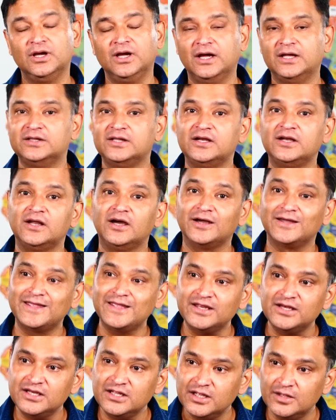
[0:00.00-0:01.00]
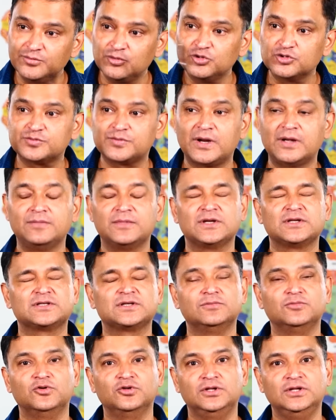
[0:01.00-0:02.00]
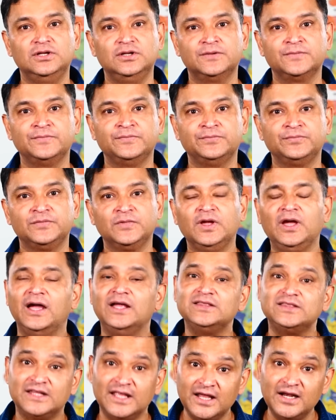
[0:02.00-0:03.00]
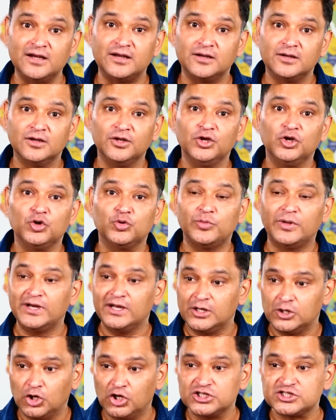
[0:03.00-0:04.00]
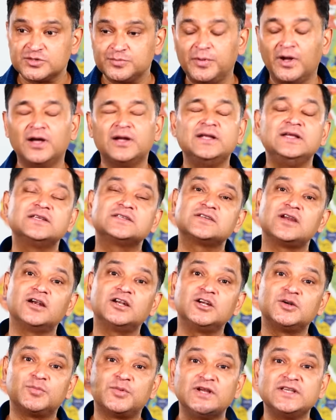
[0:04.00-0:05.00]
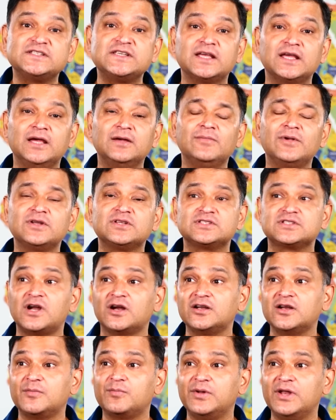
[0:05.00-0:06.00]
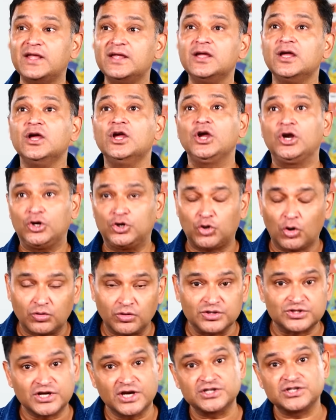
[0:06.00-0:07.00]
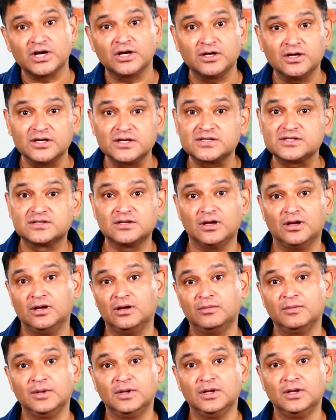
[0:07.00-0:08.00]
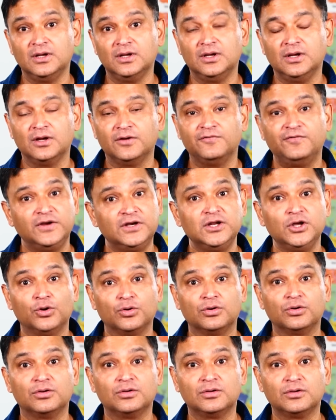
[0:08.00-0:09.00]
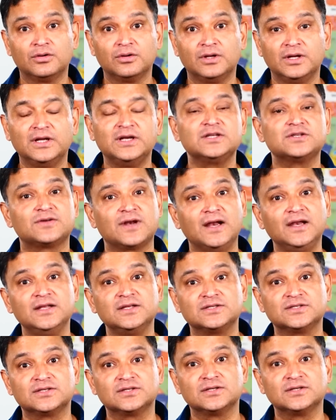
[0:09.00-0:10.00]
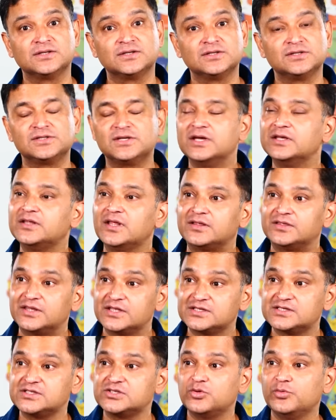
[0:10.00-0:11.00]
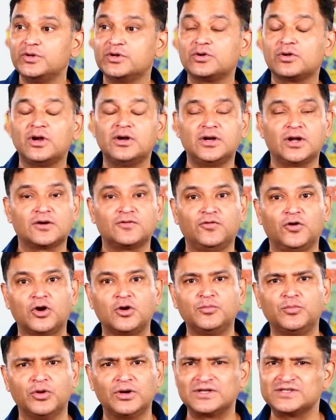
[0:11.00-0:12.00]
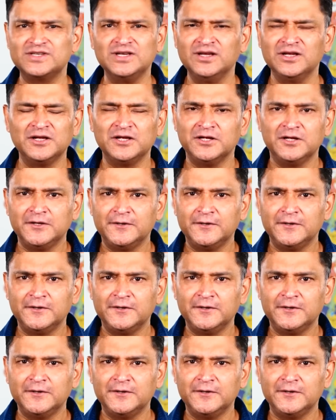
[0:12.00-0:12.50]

And then again he abused Prime Minister Modi. And then when he lost power, he started praising him and started playing Dr. Jaishankar's video in his rallies, saying that this is the way to conduct foreign policy.